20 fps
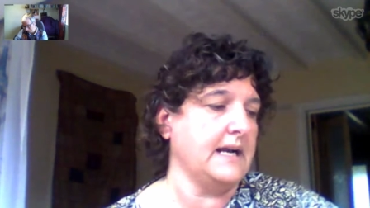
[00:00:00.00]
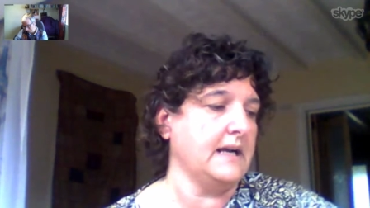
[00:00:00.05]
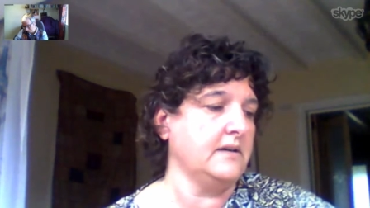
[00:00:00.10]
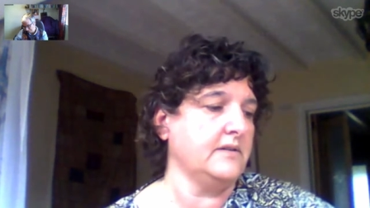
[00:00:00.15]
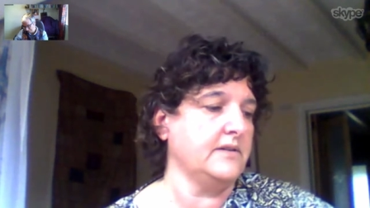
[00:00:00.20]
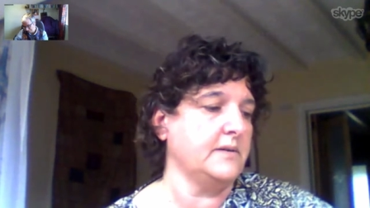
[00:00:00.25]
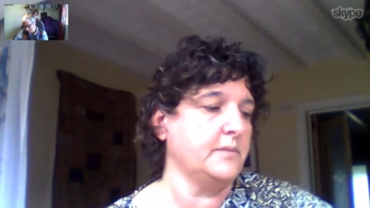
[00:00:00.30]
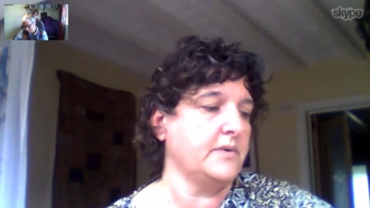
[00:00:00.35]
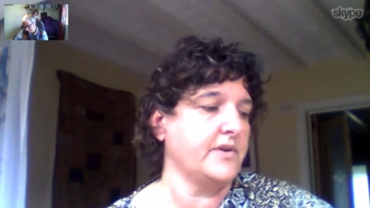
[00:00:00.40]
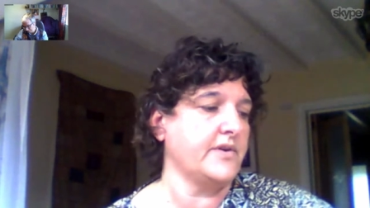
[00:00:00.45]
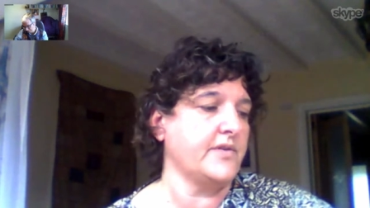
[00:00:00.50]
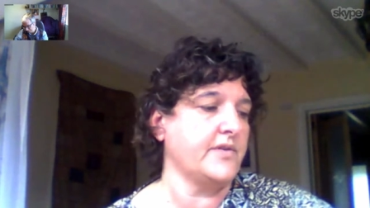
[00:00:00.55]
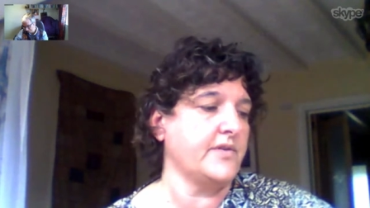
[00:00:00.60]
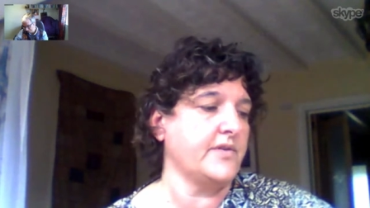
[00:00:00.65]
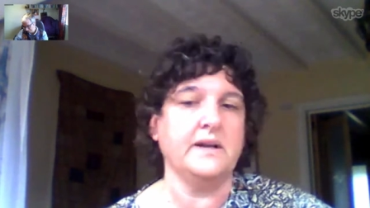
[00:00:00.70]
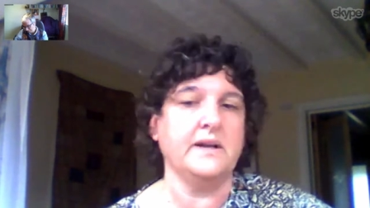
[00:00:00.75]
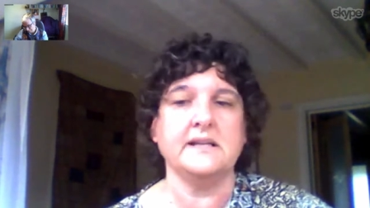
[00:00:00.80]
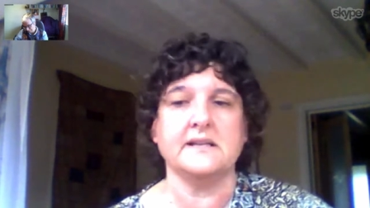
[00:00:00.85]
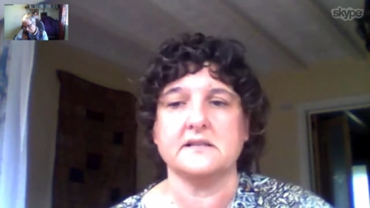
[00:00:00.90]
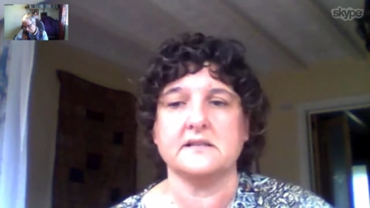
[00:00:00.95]
angry, we're
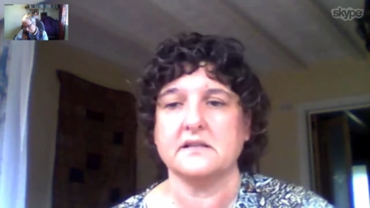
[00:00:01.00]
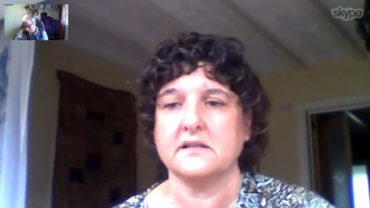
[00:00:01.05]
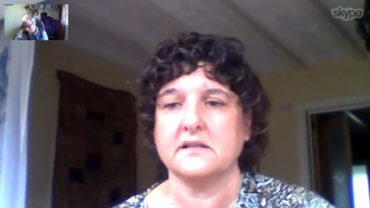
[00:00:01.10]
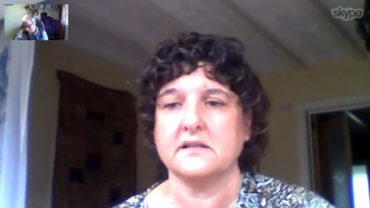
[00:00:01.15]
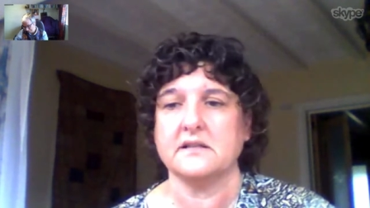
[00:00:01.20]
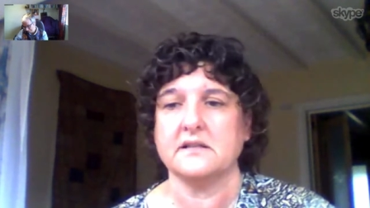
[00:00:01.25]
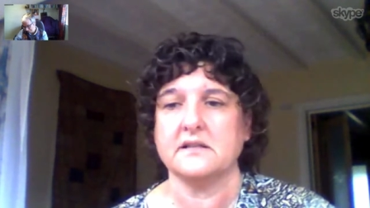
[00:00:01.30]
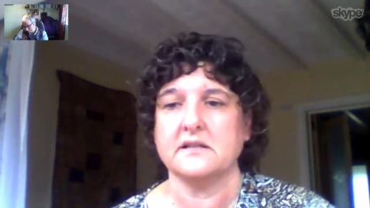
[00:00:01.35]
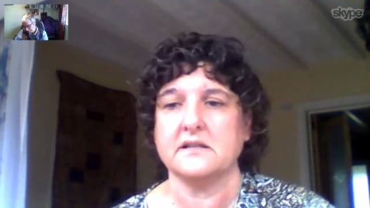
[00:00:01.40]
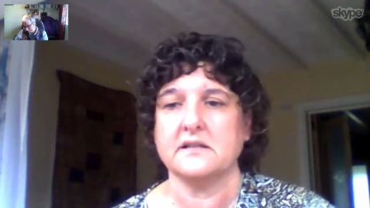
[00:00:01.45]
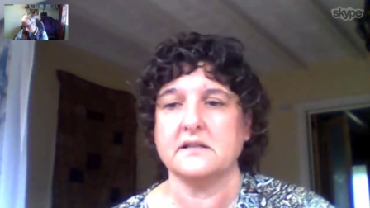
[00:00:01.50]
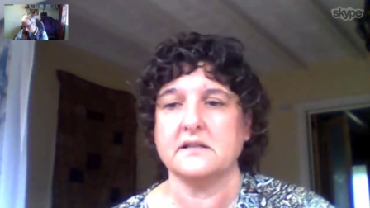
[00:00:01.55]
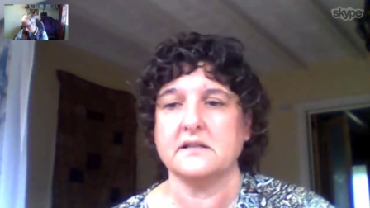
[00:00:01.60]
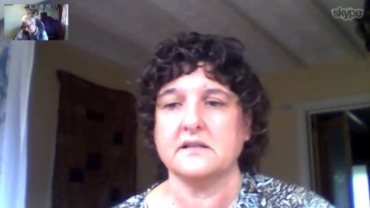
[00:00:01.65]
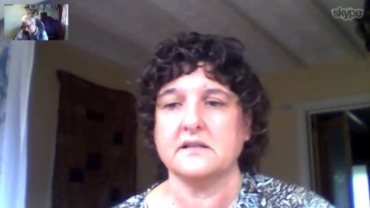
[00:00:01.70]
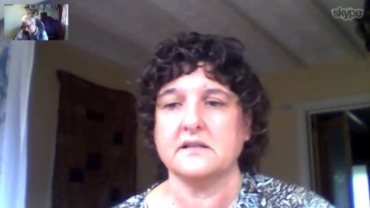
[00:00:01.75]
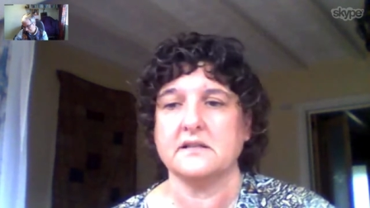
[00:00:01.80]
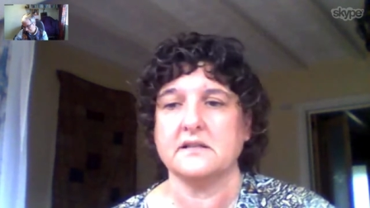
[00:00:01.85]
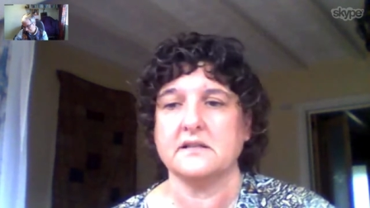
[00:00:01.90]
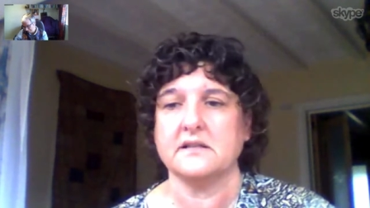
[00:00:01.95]
annoyed.
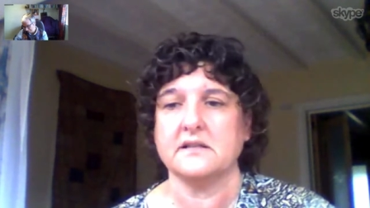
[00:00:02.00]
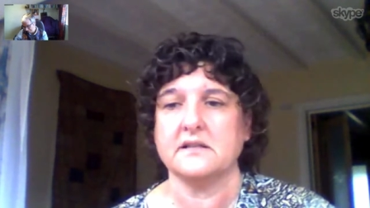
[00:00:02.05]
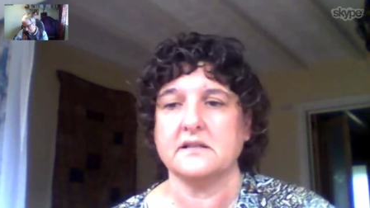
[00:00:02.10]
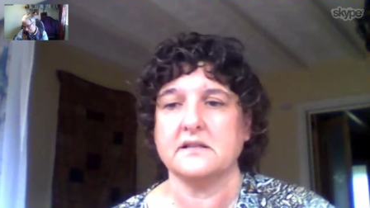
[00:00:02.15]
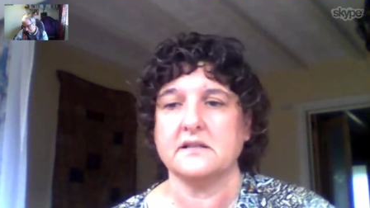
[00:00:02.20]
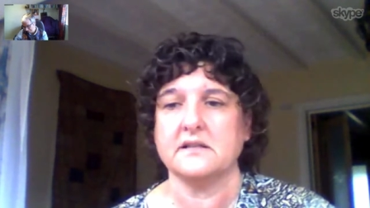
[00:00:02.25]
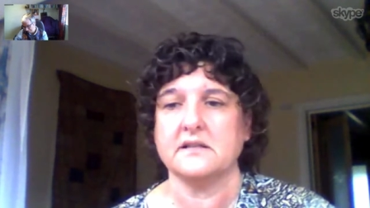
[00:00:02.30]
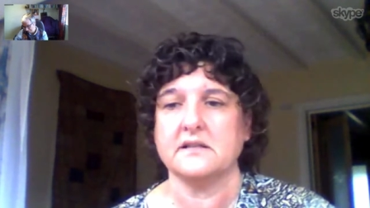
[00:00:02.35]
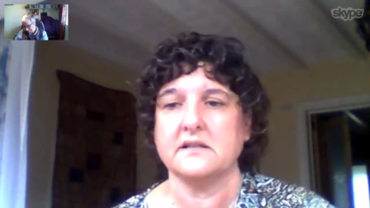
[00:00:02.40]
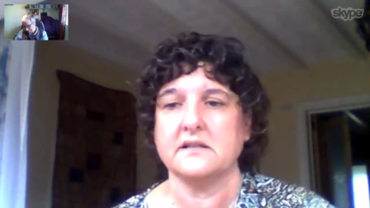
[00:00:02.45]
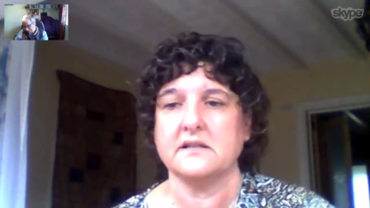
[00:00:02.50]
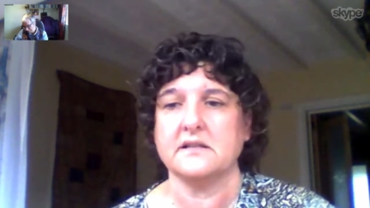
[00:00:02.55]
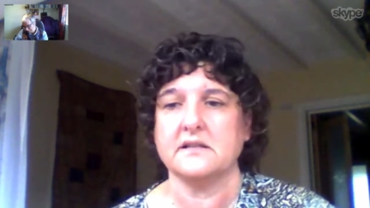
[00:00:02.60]
Most, a